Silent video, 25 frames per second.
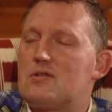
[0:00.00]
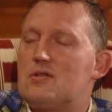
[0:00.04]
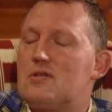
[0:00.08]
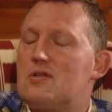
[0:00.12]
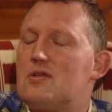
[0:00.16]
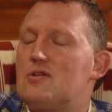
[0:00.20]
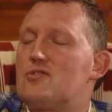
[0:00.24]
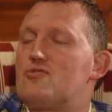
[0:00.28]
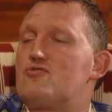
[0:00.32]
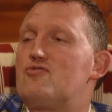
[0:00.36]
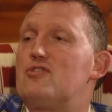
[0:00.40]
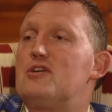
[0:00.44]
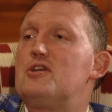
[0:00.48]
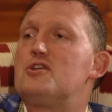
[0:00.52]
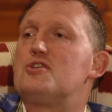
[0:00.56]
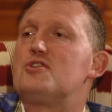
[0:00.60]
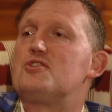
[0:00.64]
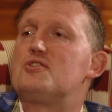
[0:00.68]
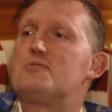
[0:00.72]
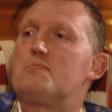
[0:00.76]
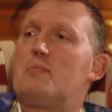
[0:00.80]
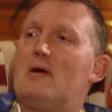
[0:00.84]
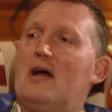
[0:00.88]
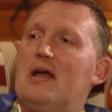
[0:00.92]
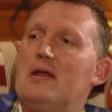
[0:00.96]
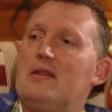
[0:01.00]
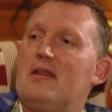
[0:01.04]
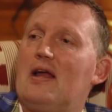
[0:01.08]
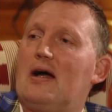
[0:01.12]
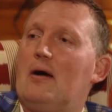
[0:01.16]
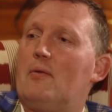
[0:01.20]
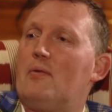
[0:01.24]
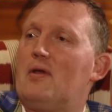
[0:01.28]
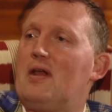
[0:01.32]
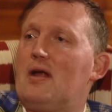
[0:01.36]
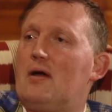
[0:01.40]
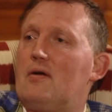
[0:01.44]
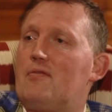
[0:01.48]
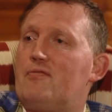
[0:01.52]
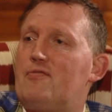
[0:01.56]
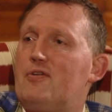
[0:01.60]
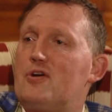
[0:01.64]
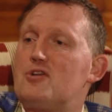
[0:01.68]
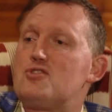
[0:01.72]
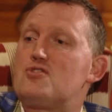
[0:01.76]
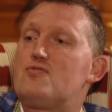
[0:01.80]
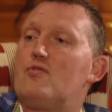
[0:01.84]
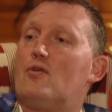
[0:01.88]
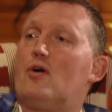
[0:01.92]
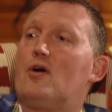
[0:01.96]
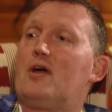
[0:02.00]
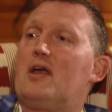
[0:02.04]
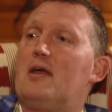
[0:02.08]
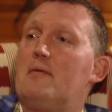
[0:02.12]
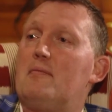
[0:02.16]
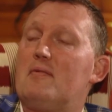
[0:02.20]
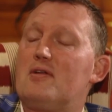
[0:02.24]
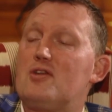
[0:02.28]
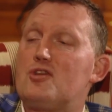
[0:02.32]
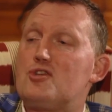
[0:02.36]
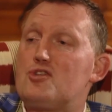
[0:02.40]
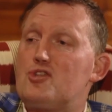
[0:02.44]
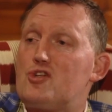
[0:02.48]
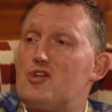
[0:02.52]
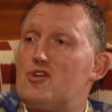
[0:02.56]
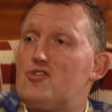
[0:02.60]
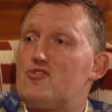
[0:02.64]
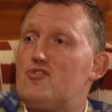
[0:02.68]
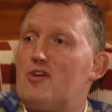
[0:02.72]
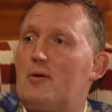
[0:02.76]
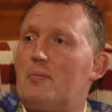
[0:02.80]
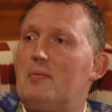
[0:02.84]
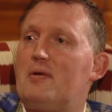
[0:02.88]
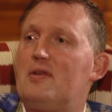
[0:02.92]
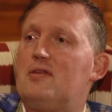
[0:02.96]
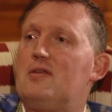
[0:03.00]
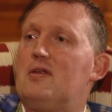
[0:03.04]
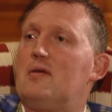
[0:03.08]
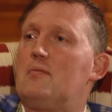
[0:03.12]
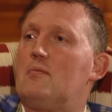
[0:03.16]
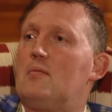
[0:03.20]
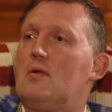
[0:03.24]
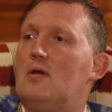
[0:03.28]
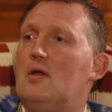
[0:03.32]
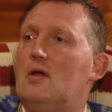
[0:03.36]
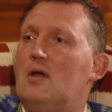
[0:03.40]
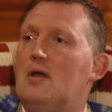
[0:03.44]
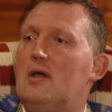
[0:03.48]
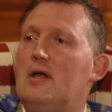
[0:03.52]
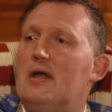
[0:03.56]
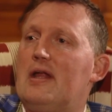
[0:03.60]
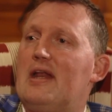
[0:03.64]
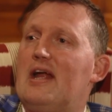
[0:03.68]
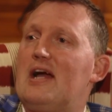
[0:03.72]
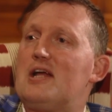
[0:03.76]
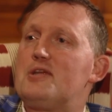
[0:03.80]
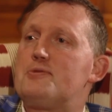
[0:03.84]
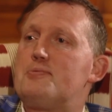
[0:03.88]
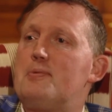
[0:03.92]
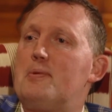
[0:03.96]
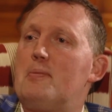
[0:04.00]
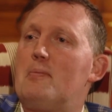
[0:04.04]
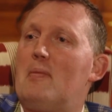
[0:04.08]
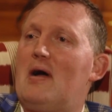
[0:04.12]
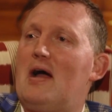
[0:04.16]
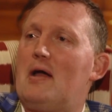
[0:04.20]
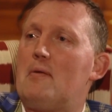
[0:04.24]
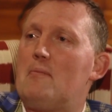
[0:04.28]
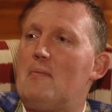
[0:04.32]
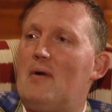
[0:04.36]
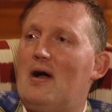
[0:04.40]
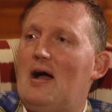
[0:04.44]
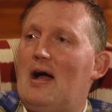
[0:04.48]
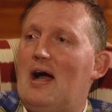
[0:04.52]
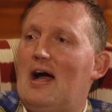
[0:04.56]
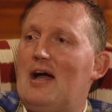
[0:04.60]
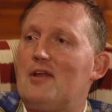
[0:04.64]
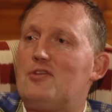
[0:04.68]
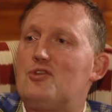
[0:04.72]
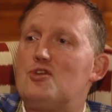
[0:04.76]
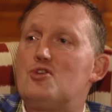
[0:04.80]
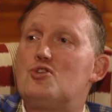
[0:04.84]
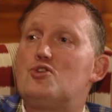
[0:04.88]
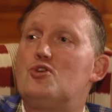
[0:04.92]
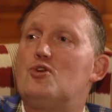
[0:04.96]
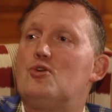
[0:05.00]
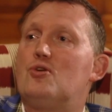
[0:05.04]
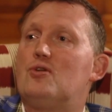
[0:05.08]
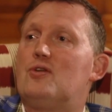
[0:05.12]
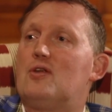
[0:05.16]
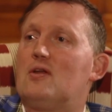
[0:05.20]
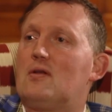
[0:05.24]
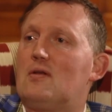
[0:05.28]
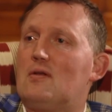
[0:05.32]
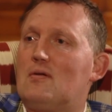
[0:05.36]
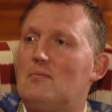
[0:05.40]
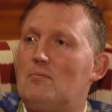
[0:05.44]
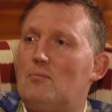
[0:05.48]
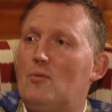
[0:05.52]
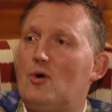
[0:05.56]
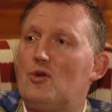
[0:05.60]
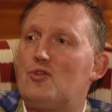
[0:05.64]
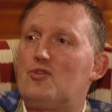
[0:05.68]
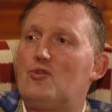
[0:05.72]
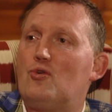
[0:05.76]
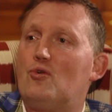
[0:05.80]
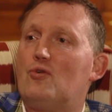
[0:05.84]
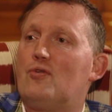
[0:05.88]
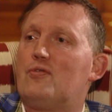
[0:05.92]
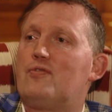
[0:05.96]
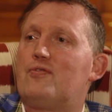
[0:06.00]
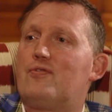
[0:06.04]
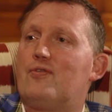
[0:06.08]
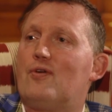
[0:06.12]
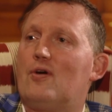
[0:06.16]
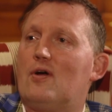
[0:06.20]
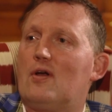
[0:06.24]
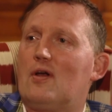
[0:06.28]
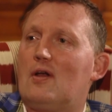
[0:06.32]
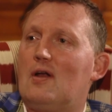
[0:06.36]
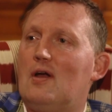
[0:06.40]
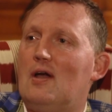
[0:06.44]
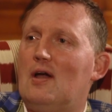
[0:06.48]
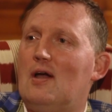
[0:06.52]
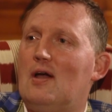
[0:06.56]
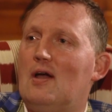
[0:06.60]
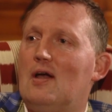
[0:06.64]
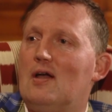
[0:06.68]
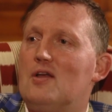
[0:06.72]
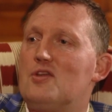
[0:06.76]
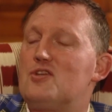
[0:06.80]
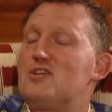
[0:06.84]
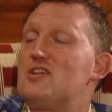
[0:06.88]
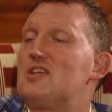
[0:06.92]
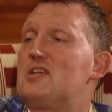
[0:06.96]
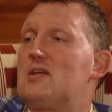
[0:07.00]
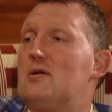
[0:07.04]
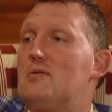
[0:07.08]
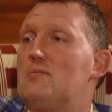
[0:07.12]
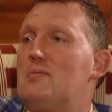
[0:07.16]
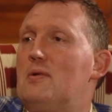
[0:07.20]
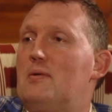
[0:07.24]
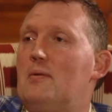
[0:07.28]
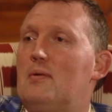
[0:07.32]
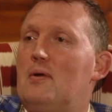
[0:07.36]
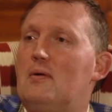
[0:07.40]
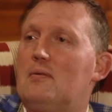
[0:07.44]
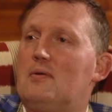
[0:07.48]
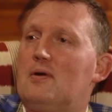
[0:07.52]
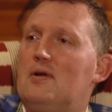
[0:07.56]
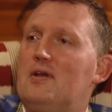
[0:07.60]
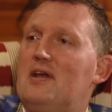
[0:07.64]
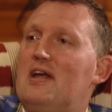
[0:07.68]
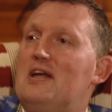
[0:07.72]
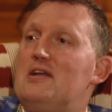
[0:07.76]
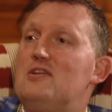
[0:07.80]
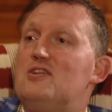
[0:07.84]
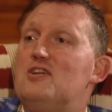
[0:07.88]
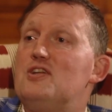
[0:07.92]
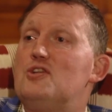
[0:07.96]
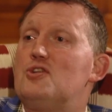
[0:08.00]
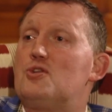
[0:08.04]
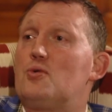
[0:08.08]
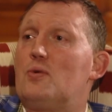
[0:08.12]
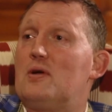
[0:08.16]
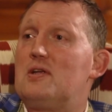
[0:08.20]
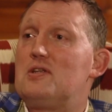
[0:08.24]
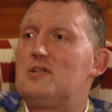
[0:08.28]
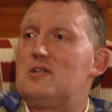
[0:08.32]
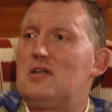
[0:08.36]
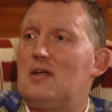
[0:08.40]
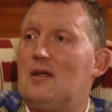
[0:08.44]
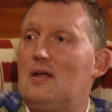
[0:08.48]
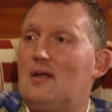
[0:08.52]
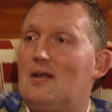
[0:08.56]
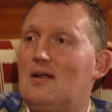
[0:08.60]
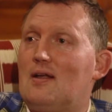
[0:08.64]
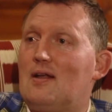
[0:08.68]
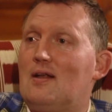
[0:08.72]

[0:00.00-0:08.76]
There's reasons behind that. When I first of all came into the Scottish rugby team, that's been my attitude and motto since I've maybe about 1920.